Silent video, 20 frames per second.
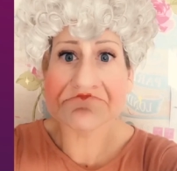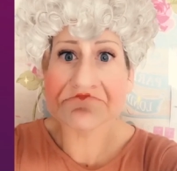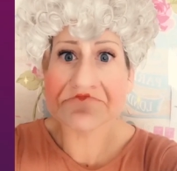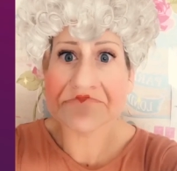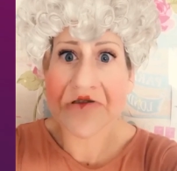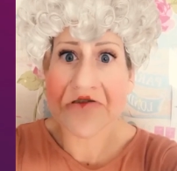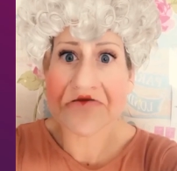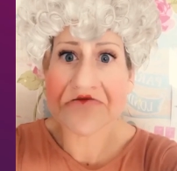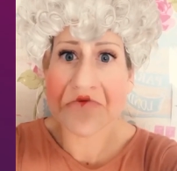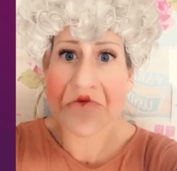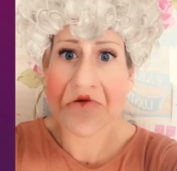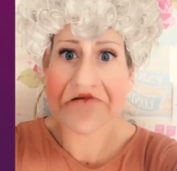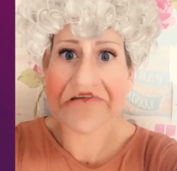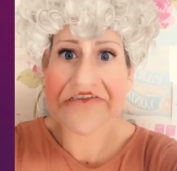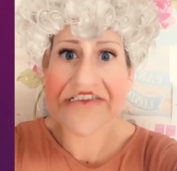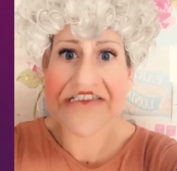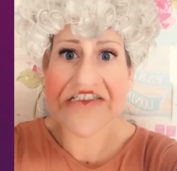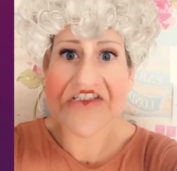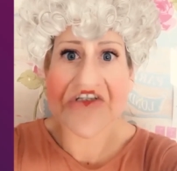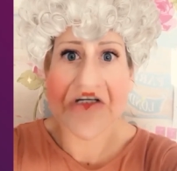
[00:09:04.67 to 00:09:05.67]

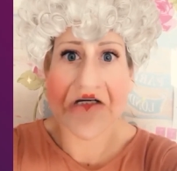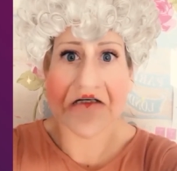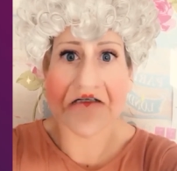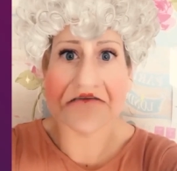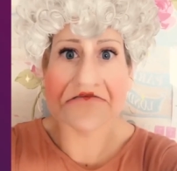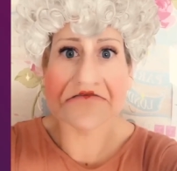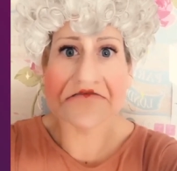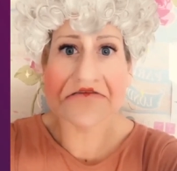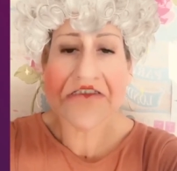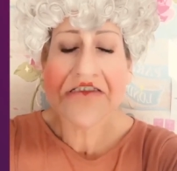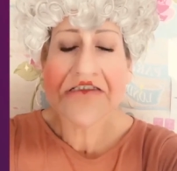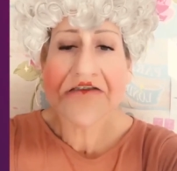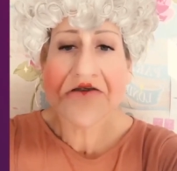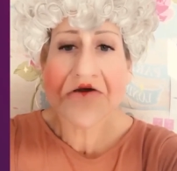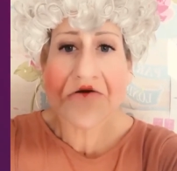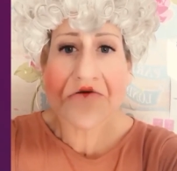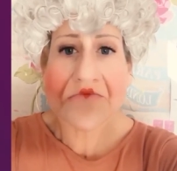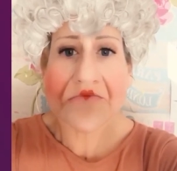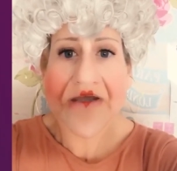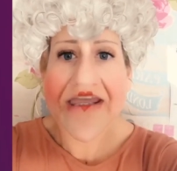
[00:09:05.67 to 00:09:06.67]
post-quarantine job
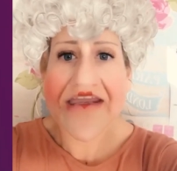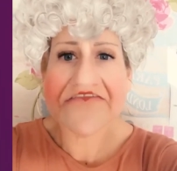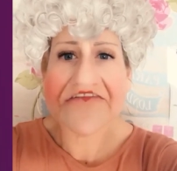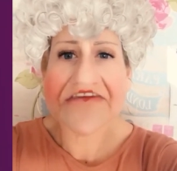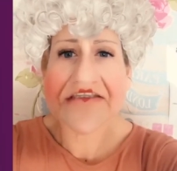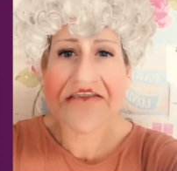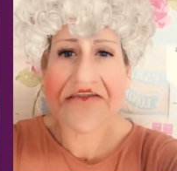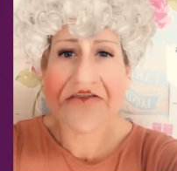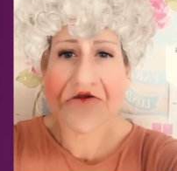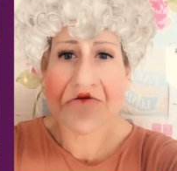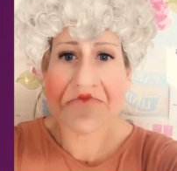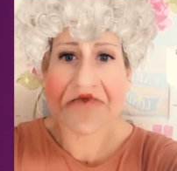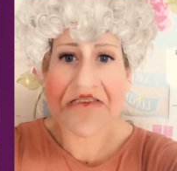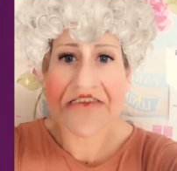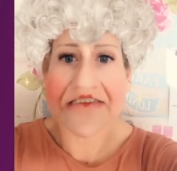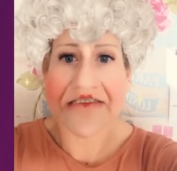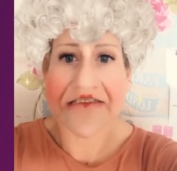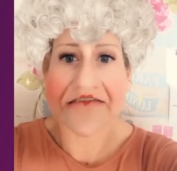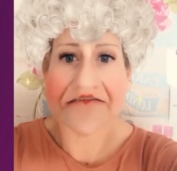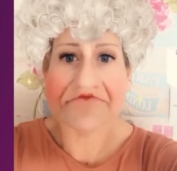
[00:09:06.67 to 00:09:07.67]
where everything that you're
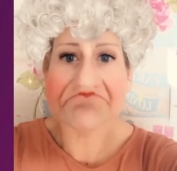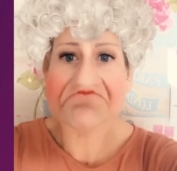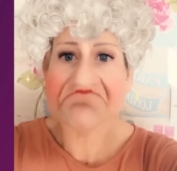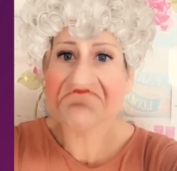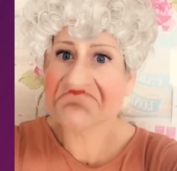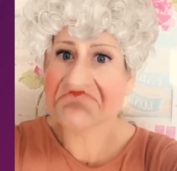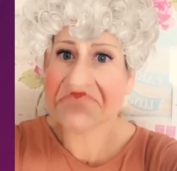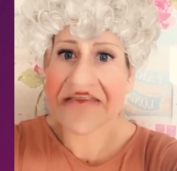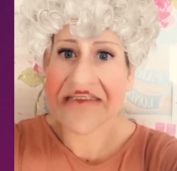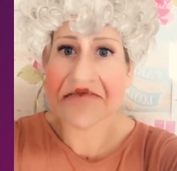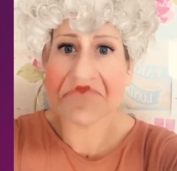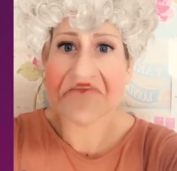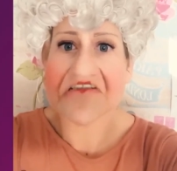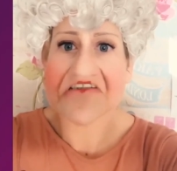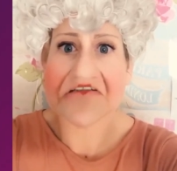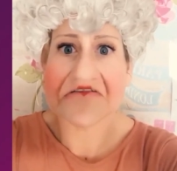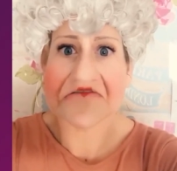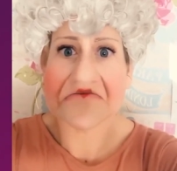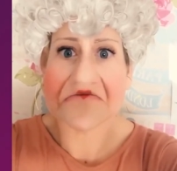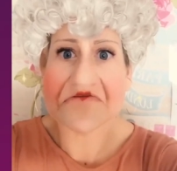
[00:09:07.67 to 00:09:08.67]
missing, be it
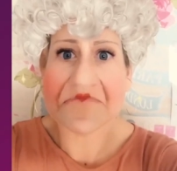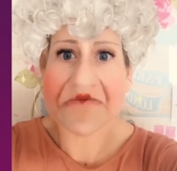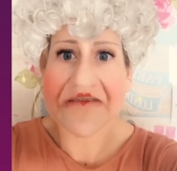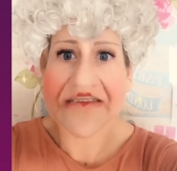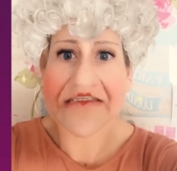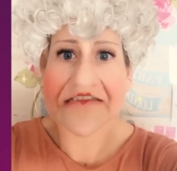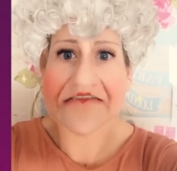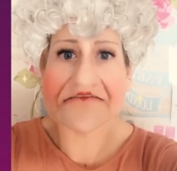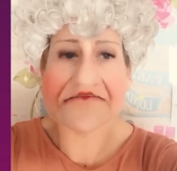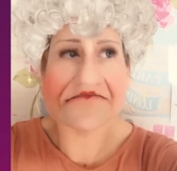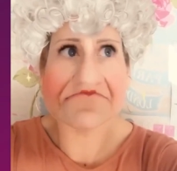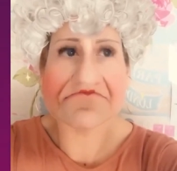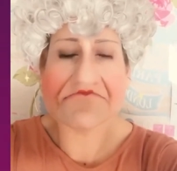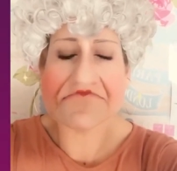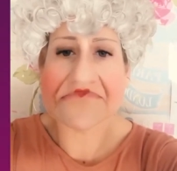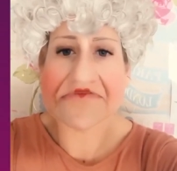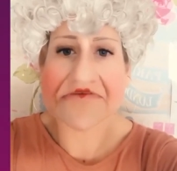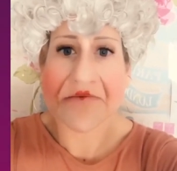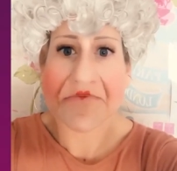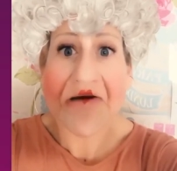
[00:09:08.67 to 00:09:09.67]
McDonald's, be it
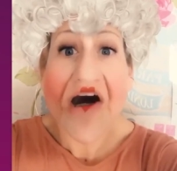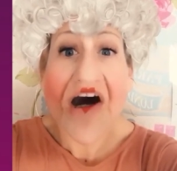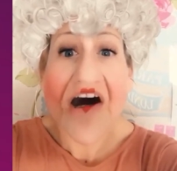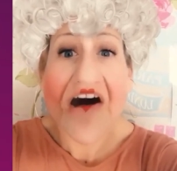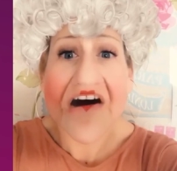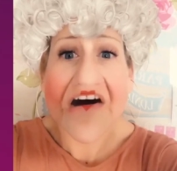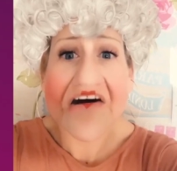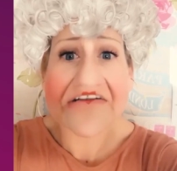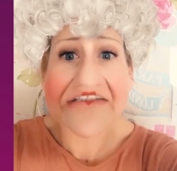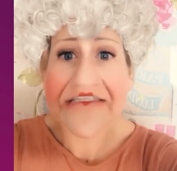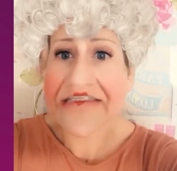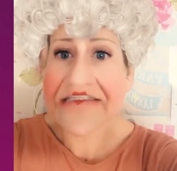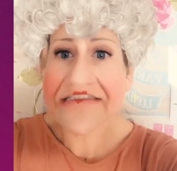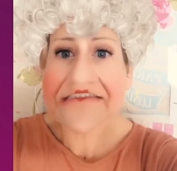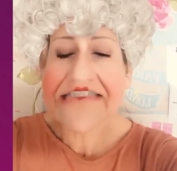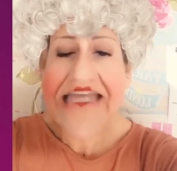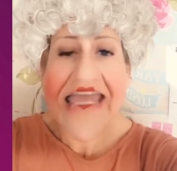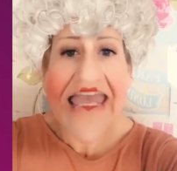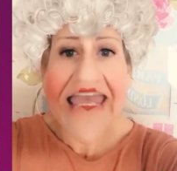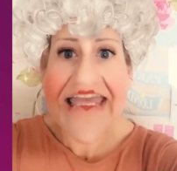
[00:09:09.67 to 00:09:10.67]
the park,
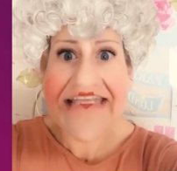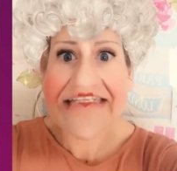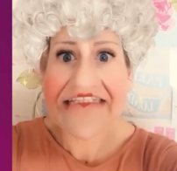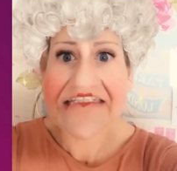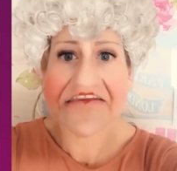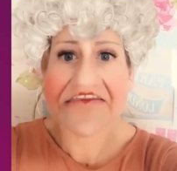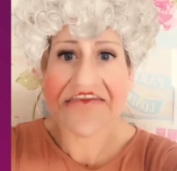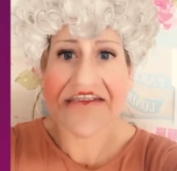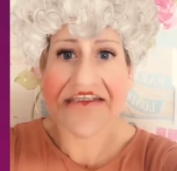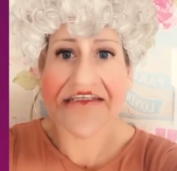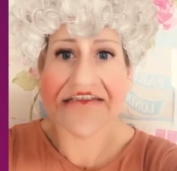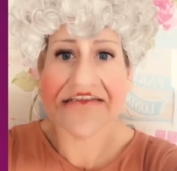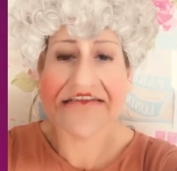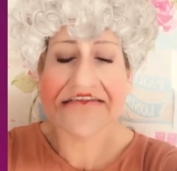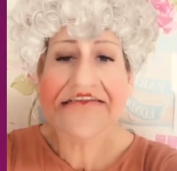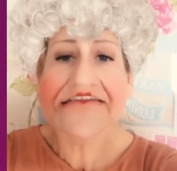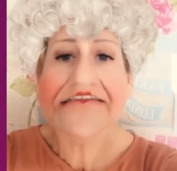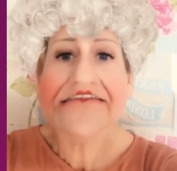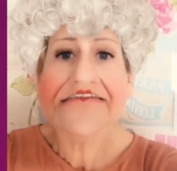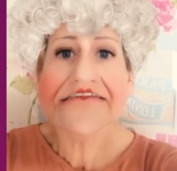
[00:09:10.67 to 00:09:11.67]
anything
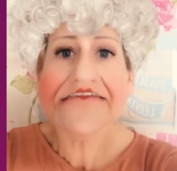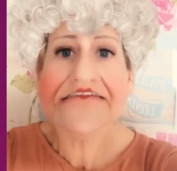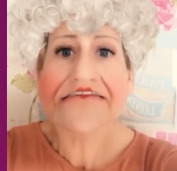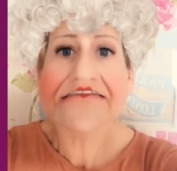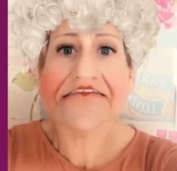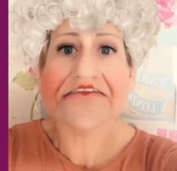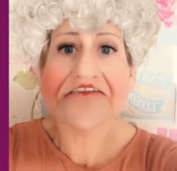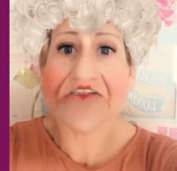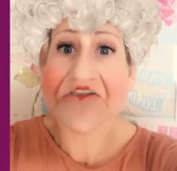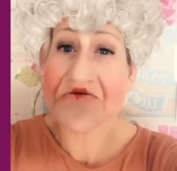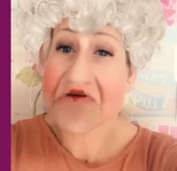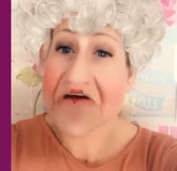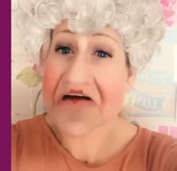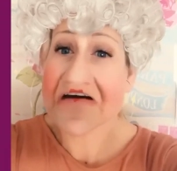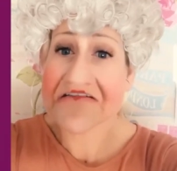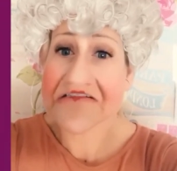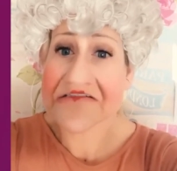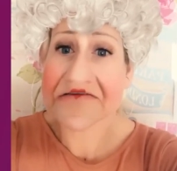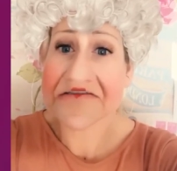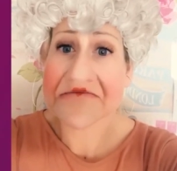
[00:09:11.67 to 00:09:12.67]
that you
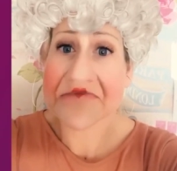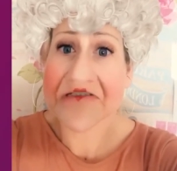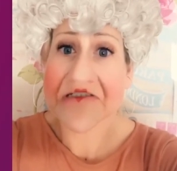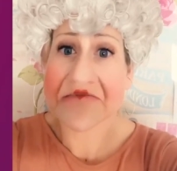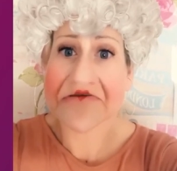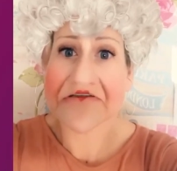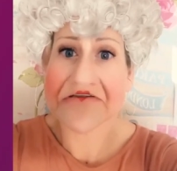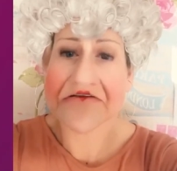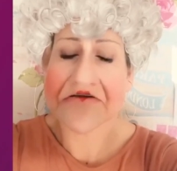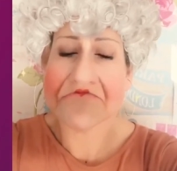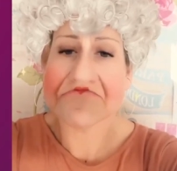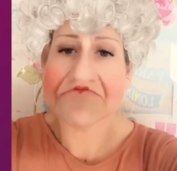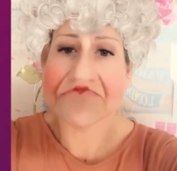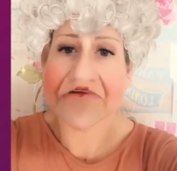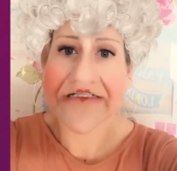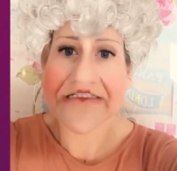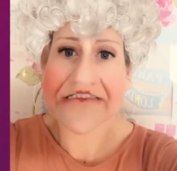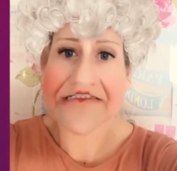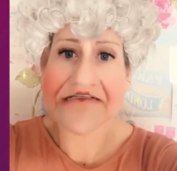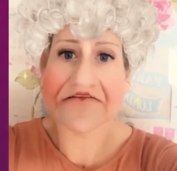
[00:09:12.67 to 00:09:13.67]
can't do at the moment,
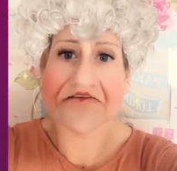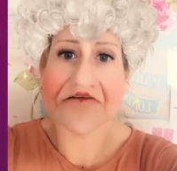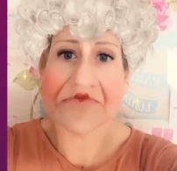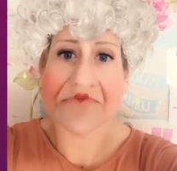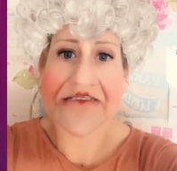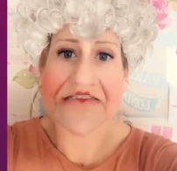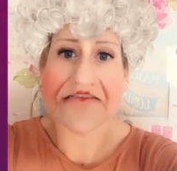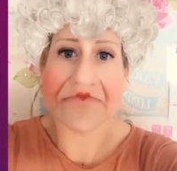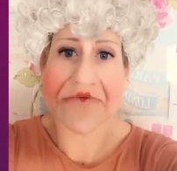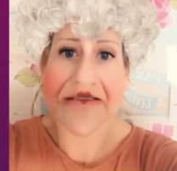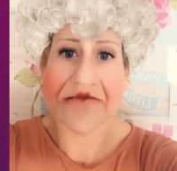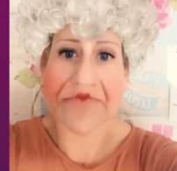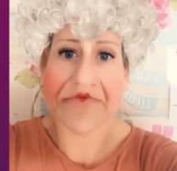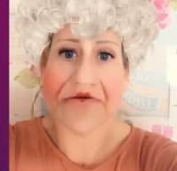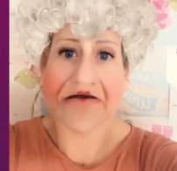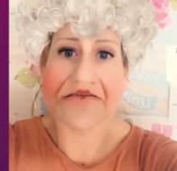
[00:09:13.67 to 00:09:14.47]
write it down on a piece of paper.